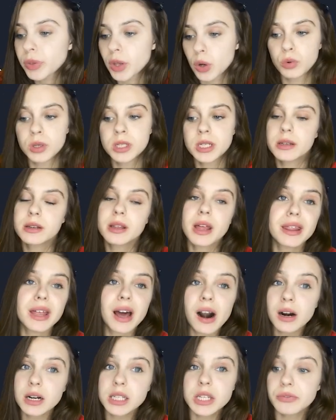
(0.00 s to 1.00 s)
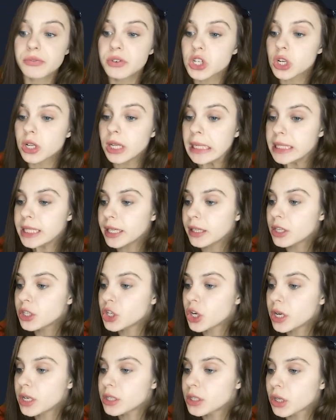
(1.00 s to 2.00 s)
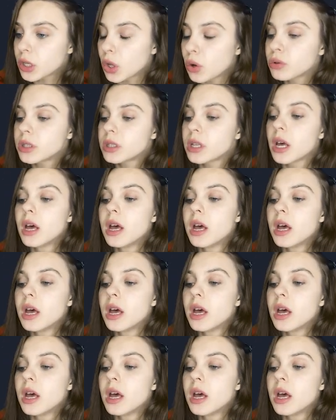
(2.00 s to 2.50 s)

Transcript: We see that artificial intelligence closed